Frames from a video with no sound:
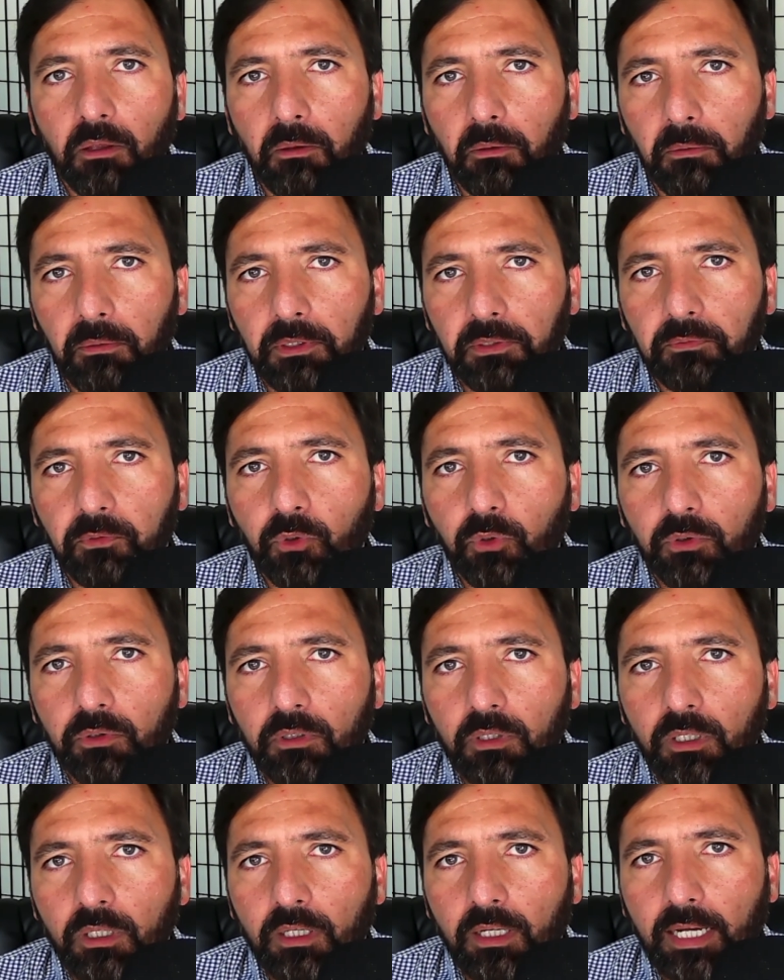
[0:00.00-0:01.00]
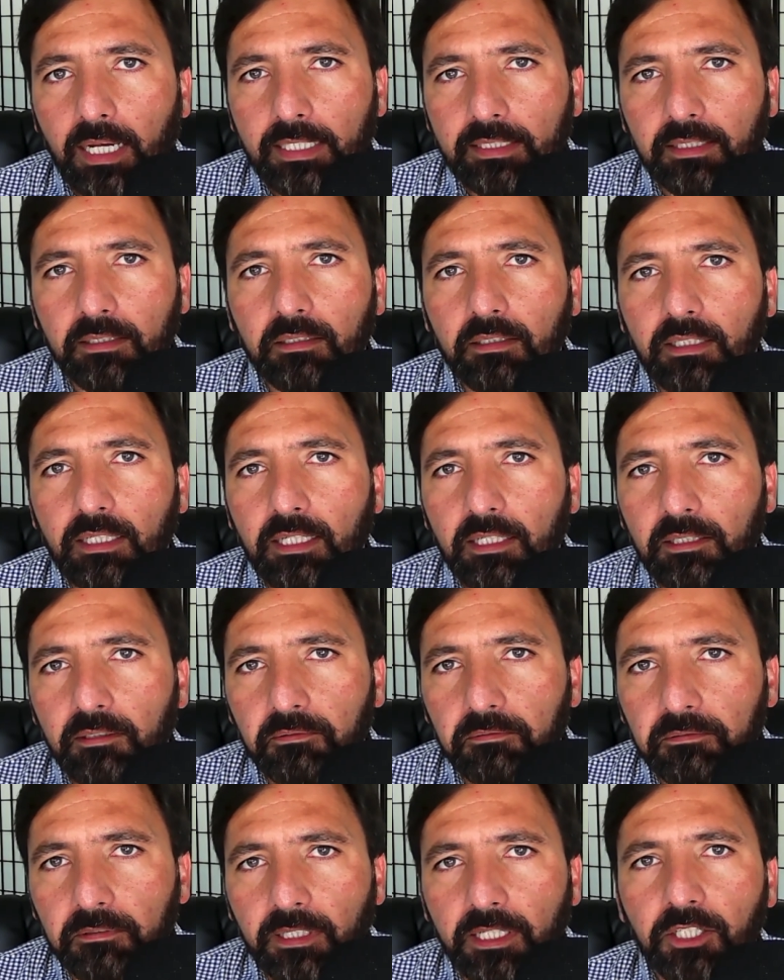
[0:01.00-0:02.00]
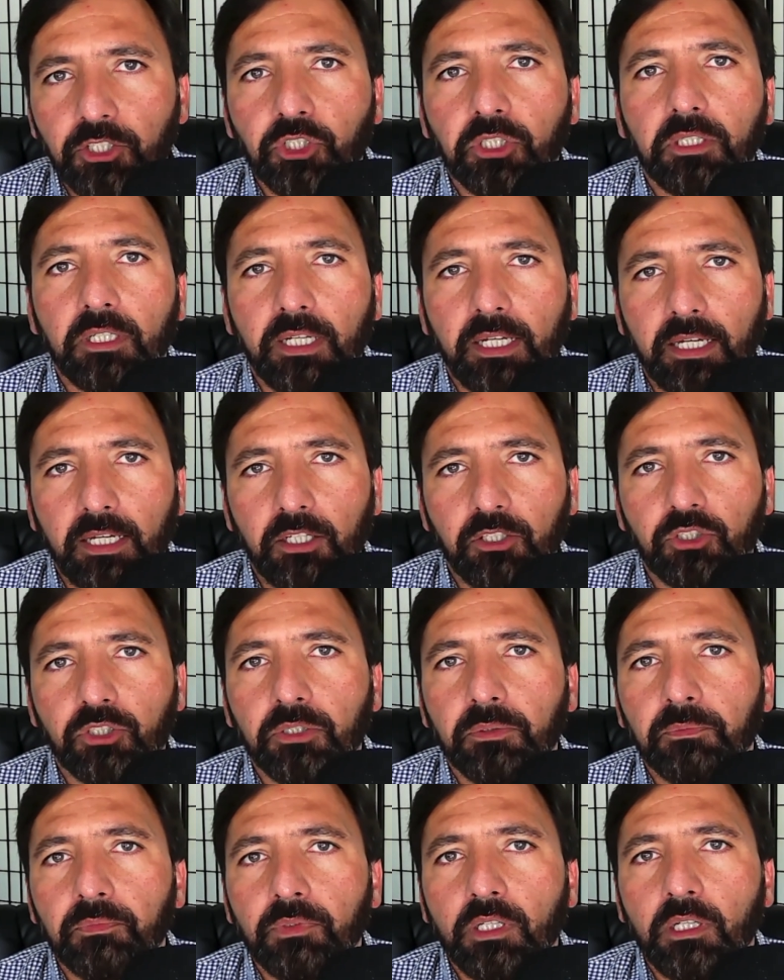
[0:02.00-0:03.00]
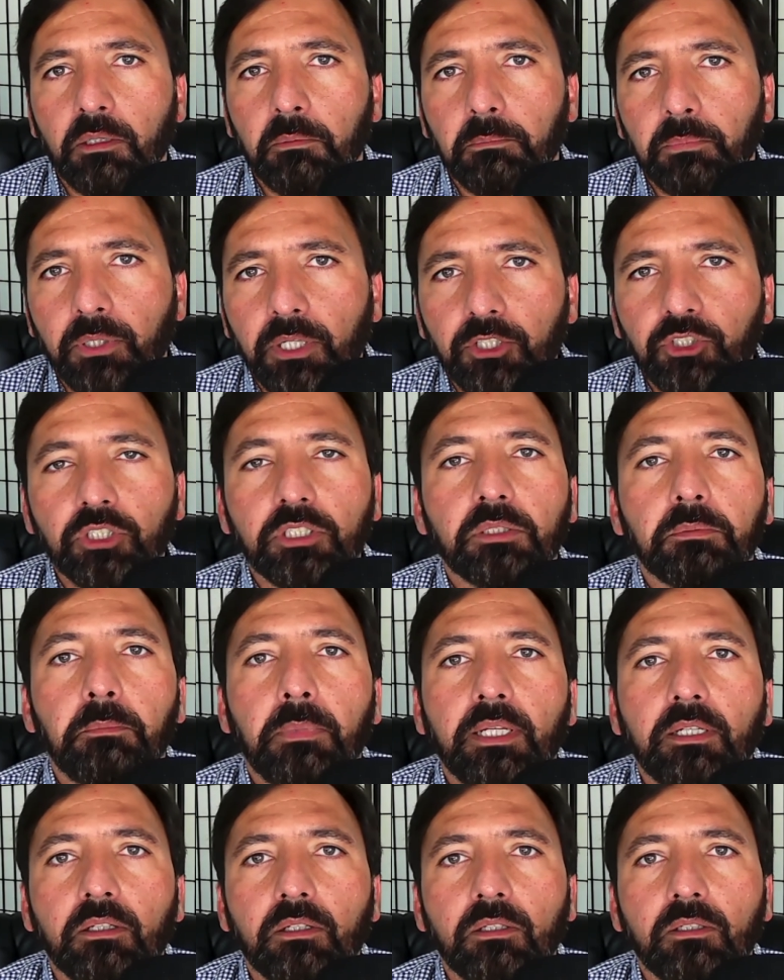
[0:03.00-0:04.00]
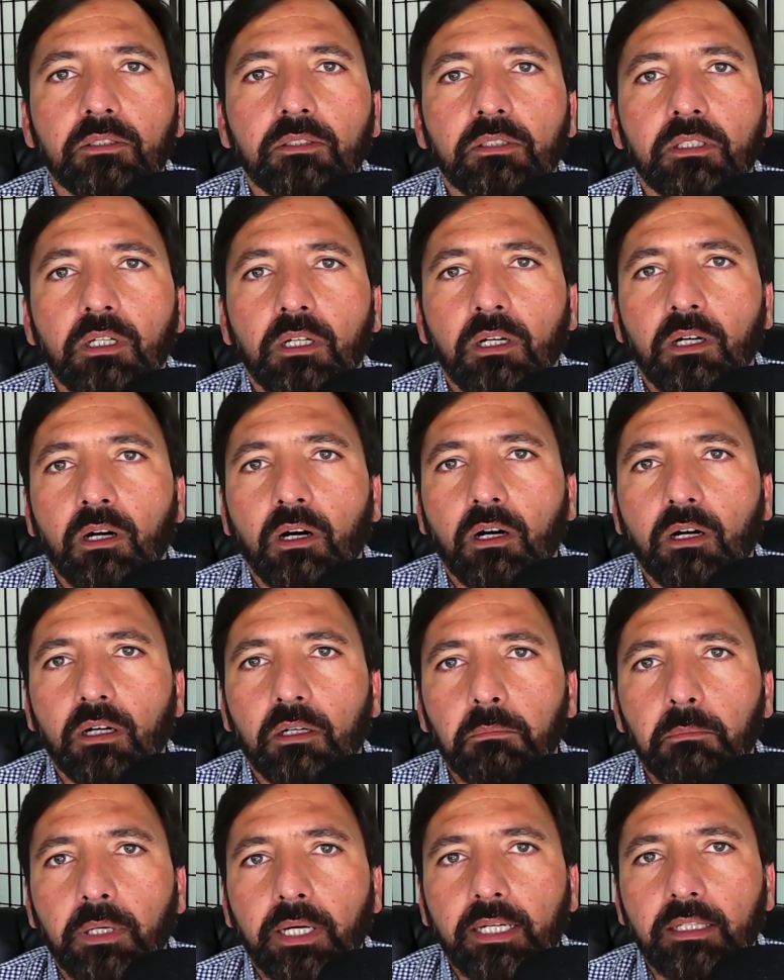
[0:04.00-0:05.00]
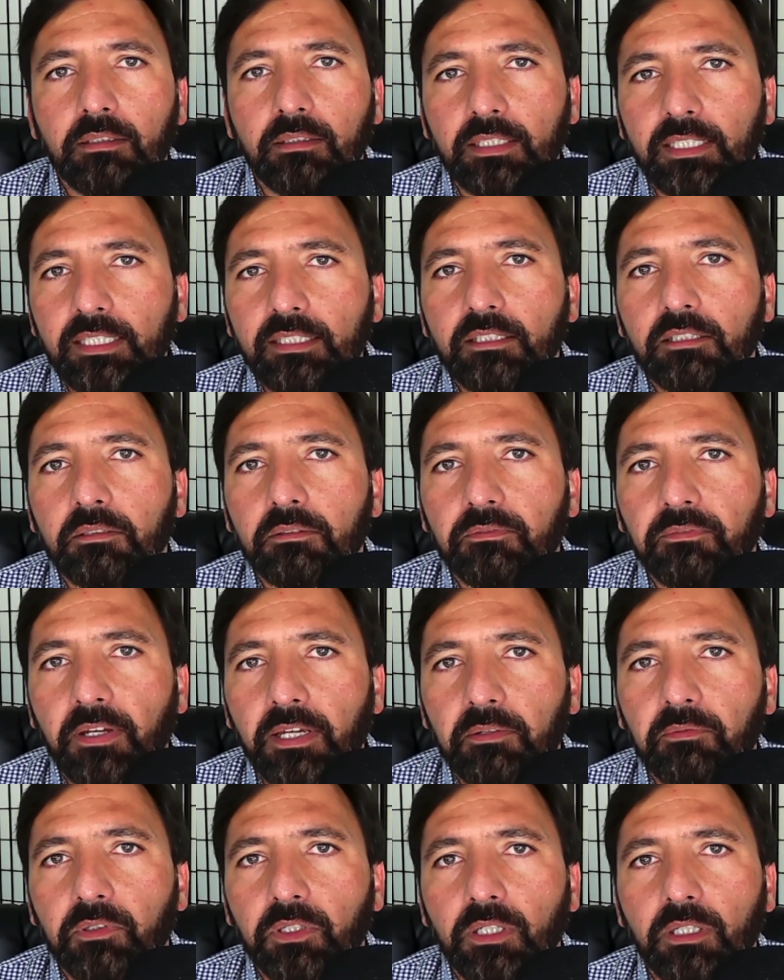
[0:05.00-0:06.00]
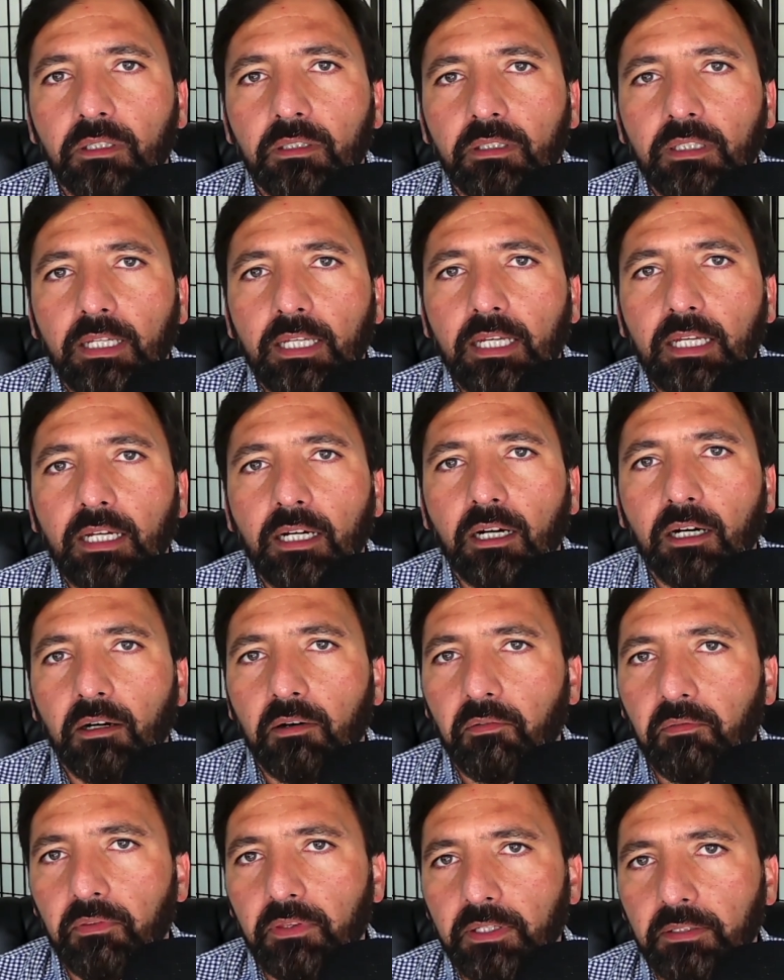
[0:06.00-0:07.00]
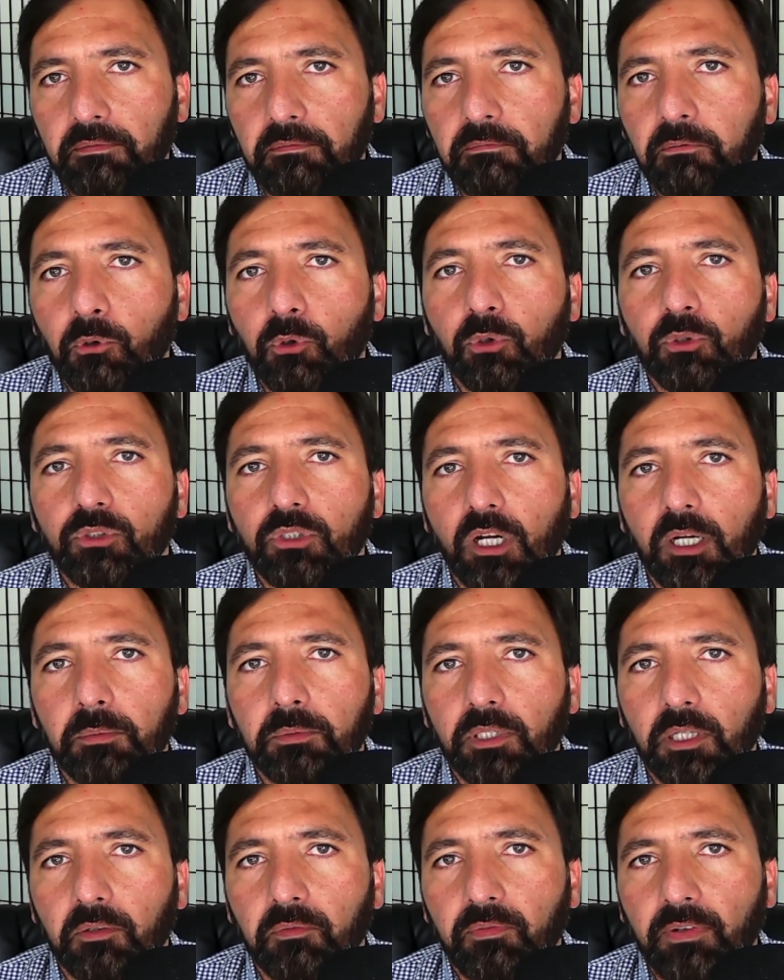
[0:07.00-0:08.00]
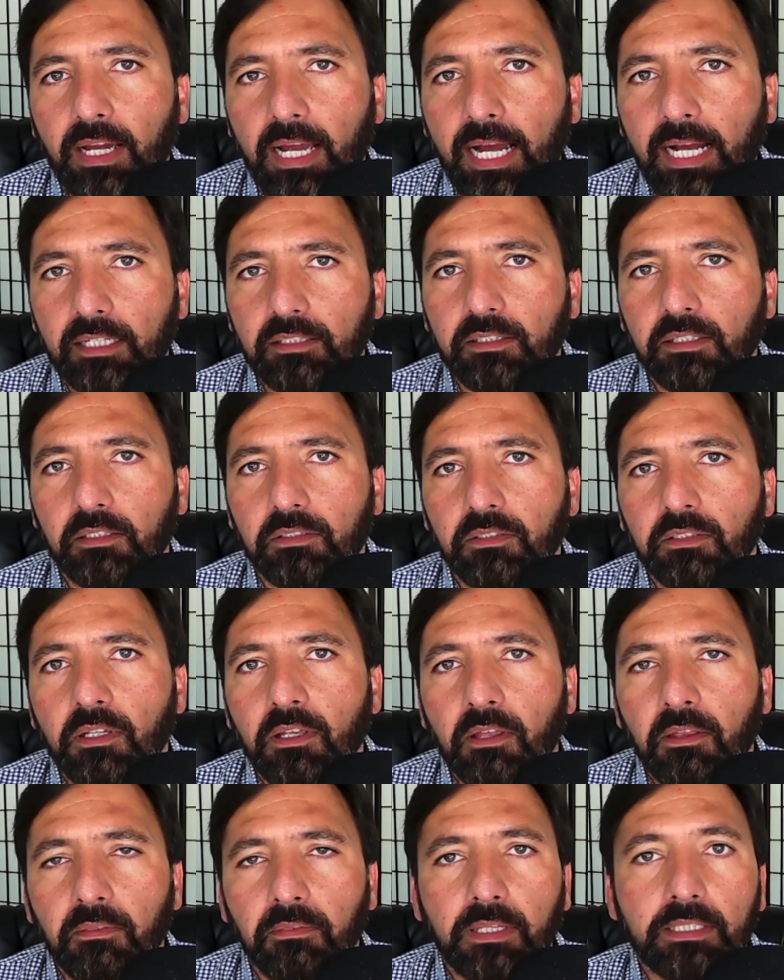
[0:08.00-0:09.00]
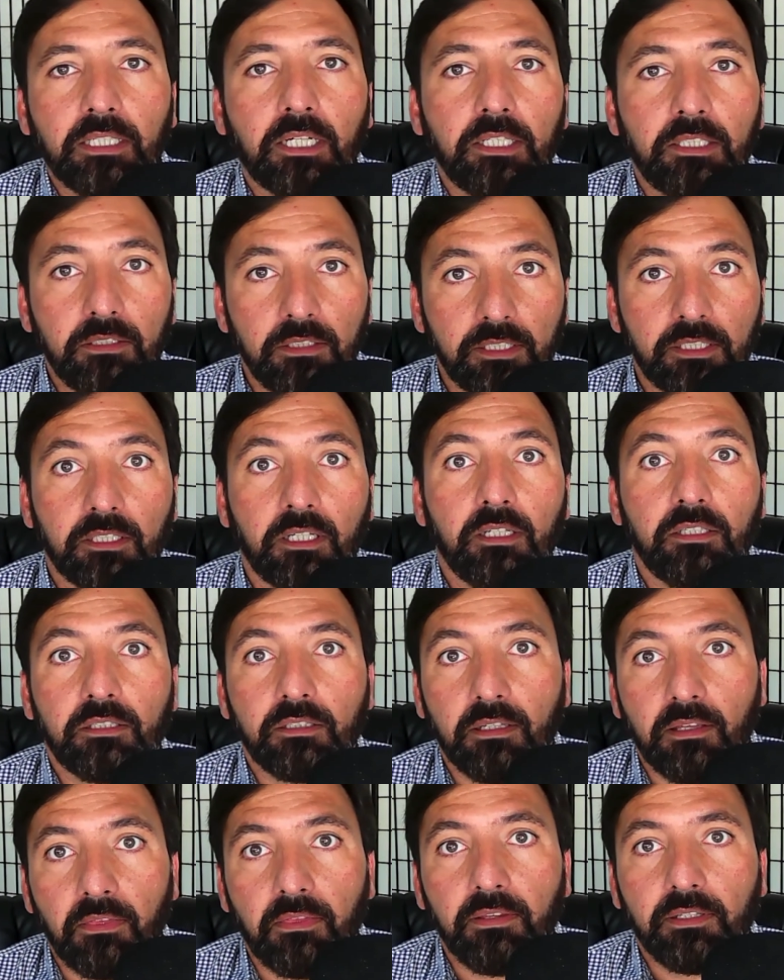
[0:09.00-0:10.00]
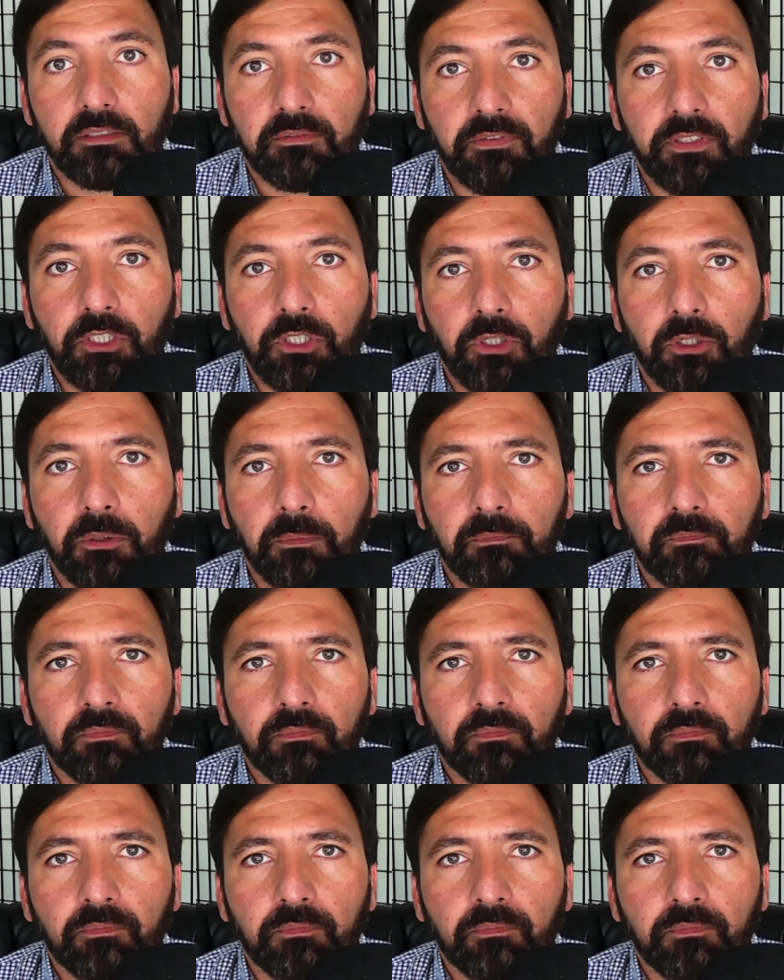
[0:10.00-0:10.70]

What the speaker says: Therefore, as an inflation hedge, precious metals are my least favorite of the 4 types of assets that I discussed in this video.